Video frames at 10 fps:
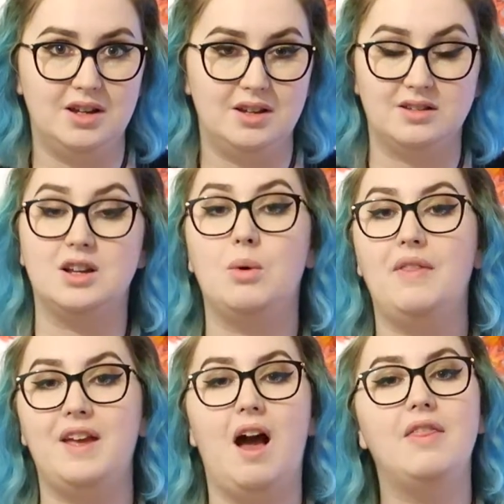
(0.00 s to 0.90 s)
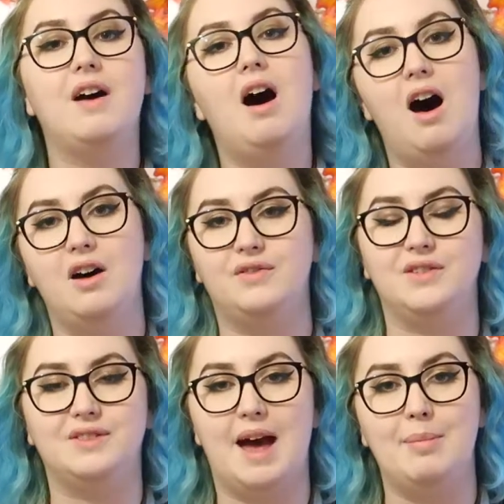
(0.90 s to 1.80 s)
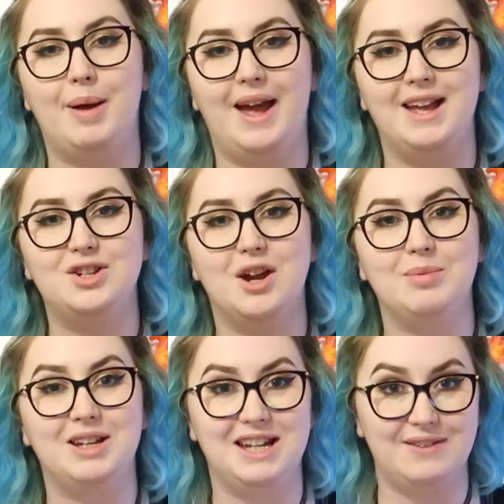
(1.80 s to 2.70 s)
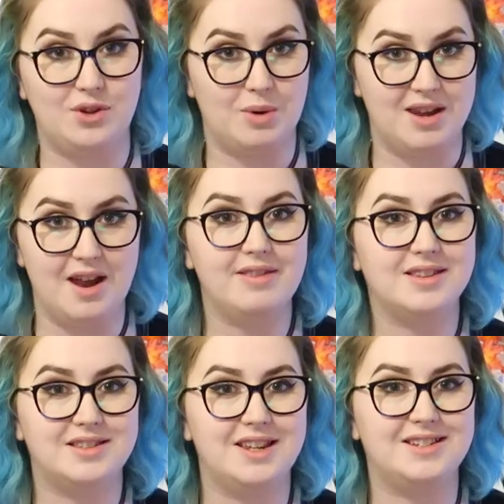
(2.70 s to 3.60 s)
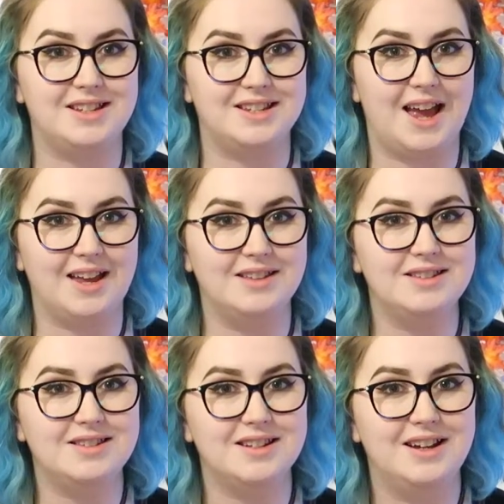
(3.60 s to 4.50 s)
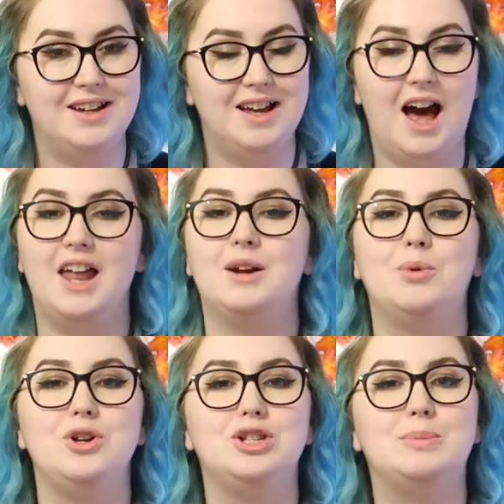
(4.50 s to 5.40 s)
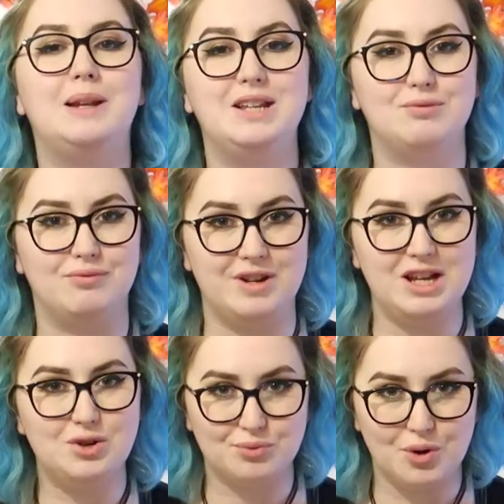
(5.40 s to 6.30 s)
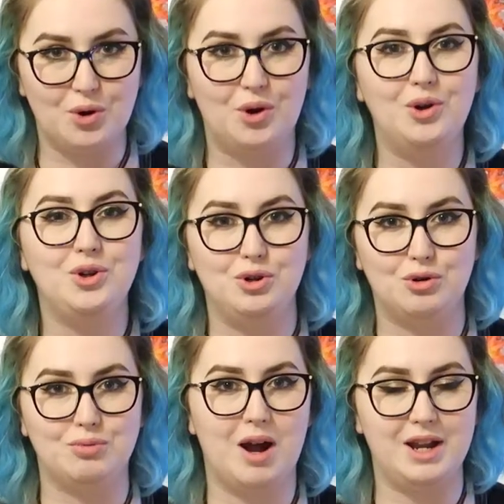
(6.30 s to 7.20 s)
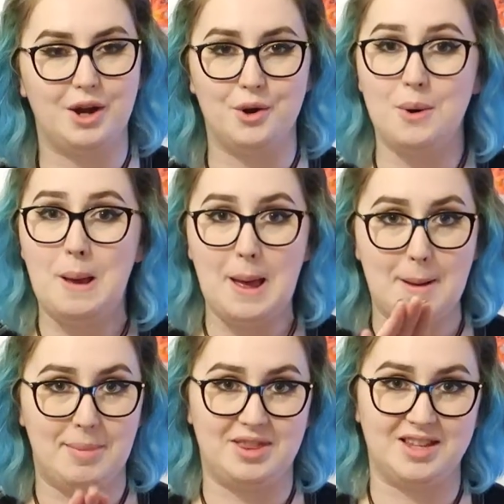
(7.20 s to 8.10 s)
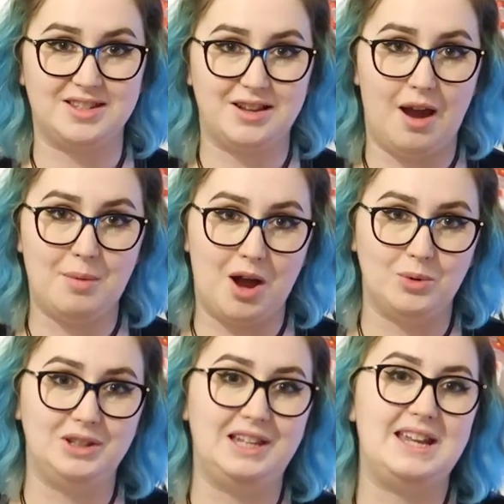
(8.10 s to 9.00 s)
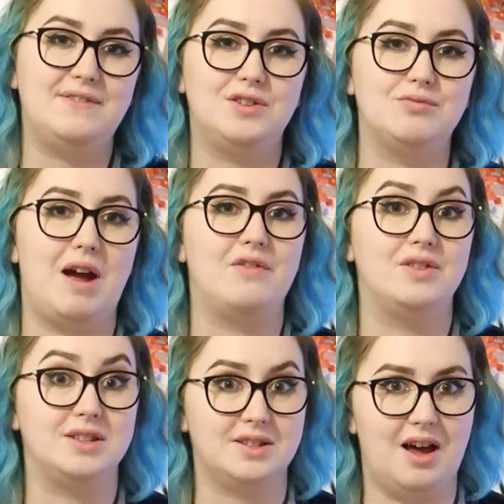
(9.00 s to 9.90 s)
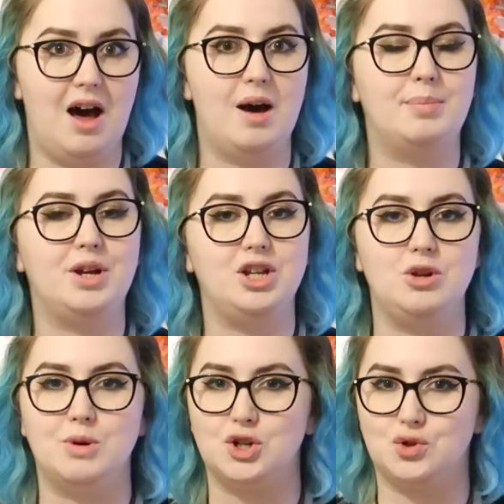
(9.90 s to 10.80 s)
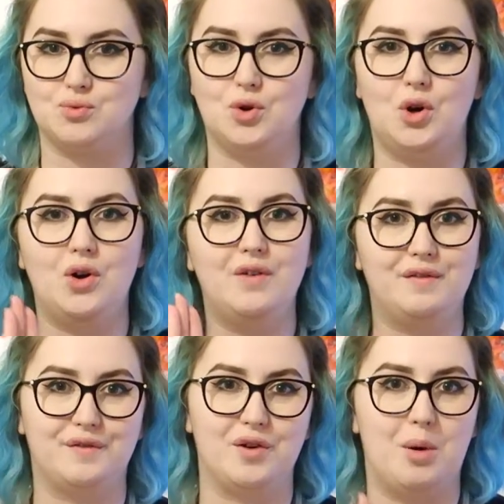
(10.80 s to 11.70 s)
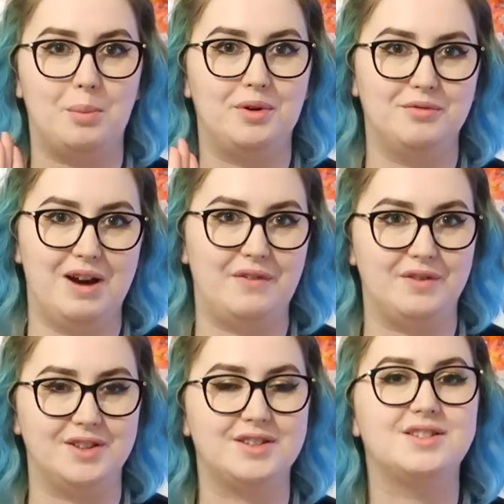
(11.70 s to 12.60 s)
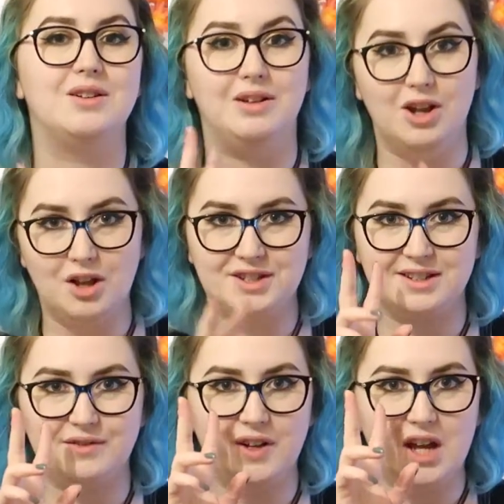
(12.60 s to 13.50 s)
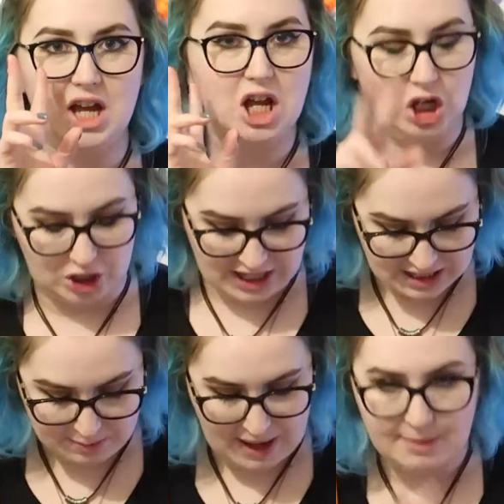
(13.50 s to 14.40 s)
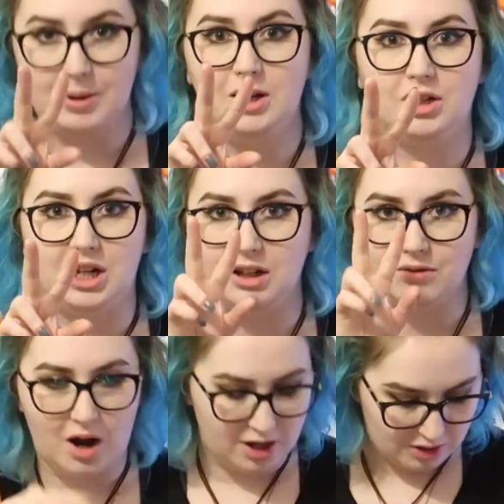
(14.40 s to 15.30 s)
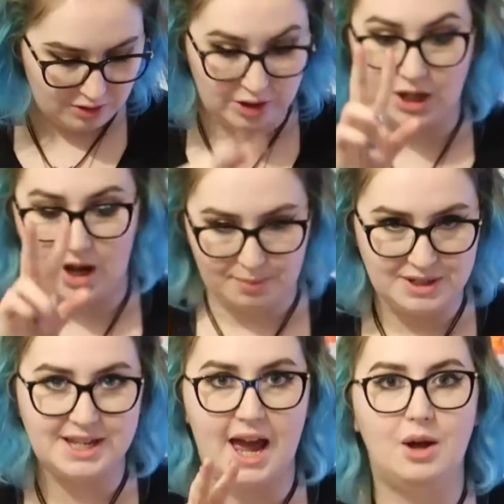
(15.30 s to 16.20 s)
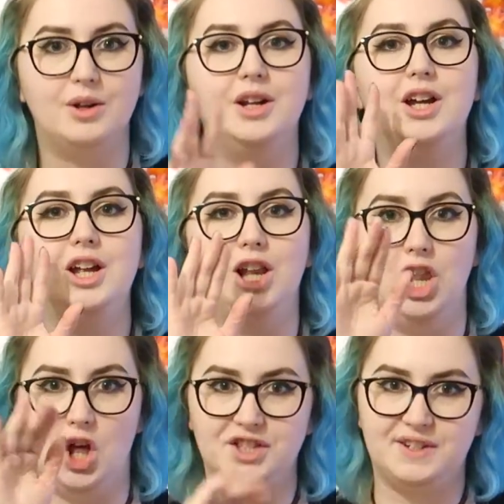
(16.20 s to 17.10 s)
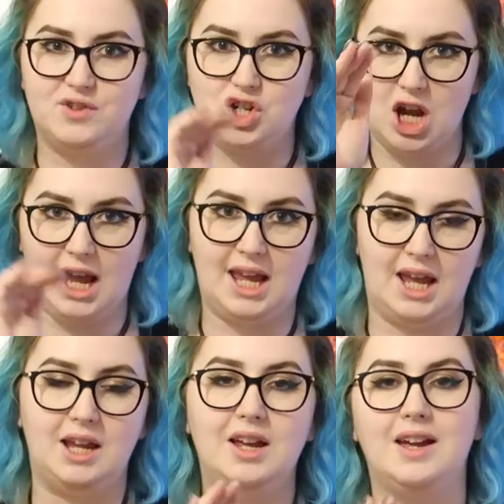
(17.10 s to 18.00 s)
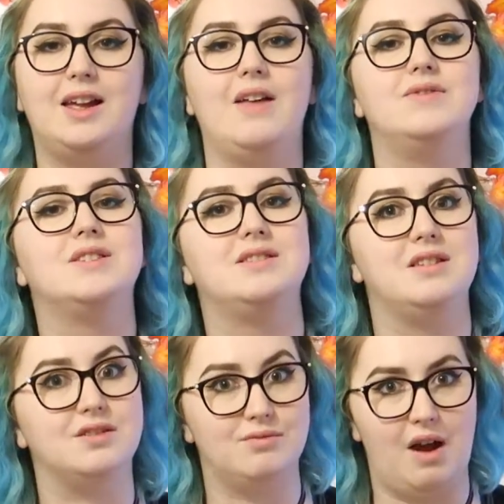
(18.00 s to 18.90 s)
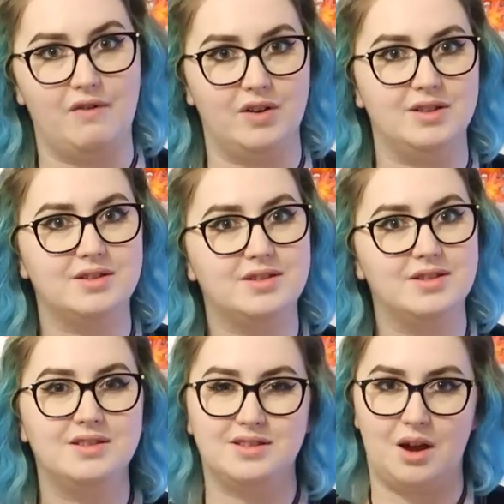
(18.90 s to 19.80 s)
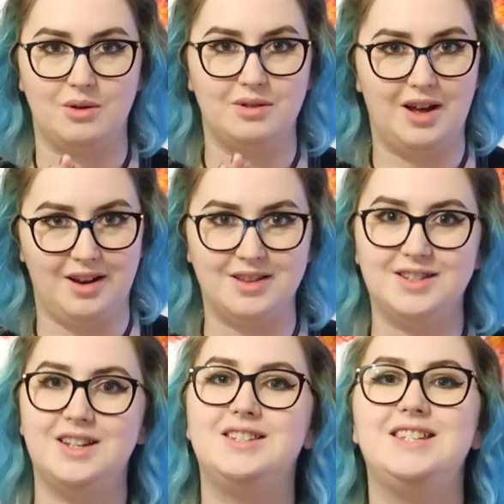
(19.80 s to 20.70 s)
So on the other half of that page, I'm going to give you another 60 seconds, and I want you to please redraw your rhino, but this time I will leave the reference up and you must draw from reference. So lots of looking at the paper, looking at the rhino, looking up and down, lots of checking against this reference. So another 60